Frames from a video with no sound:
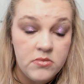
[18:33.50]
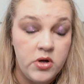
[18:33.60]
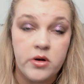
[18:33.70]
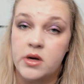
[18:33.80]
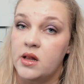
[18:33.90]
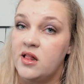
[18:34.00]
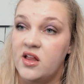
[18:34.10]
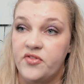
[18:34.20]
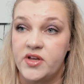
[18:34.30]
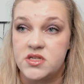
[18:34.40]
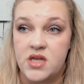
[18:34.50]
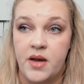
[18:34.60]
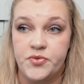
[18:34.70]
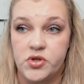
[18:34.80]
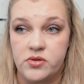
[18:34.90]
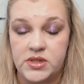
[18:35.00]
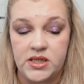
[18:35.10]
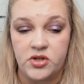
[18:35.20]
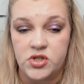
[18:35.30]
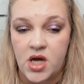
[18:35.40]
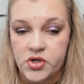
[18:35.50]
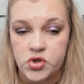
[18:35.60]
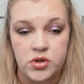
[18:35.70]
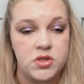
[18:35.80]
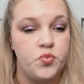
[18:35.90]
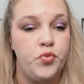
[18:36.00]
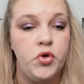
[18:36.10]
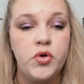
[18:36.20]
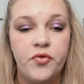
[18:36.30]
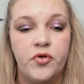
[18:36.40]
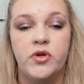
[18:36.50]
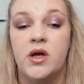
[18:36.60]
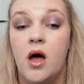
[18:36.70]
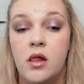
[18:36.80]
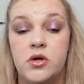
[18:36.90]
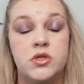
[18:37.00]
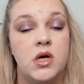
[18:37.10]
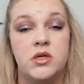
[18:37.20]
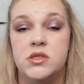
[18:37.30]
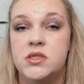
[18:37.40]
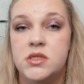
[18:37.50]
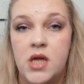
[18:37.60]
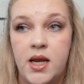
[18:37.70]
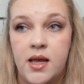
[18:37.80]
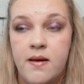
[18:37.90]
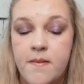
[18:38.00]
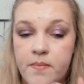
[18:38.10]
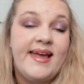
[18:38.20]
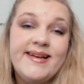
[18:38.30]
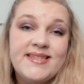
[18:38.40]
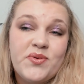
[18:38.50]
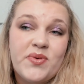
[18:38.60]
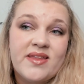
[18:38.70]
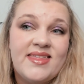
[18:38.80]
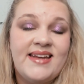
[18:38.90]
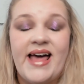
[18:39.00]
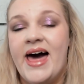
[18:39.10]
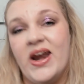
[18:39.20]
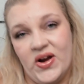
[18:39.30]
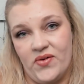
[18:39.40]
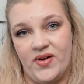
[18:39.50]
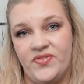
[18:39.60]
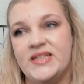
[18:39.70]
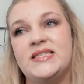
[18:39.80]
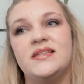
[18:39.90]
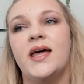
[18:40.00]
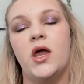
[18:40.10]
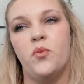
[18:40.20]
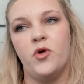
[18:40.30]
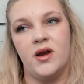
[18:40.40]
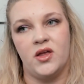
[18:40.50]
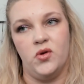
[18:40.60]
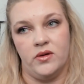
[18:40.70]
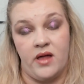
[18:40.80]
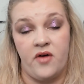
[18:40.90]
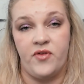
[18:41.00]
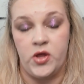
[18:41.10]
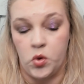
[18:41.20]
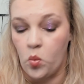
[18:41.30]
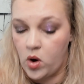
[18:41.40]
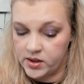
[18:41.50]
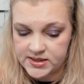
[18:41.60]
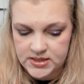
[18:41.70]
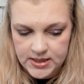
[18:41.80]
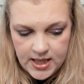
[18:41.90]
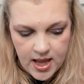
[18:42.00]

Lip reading: you're gonna love these, absolutely. The texture is beautiful, the colors are stunning. Is it worth it? I don't know. If this is the kind of product you love and you want,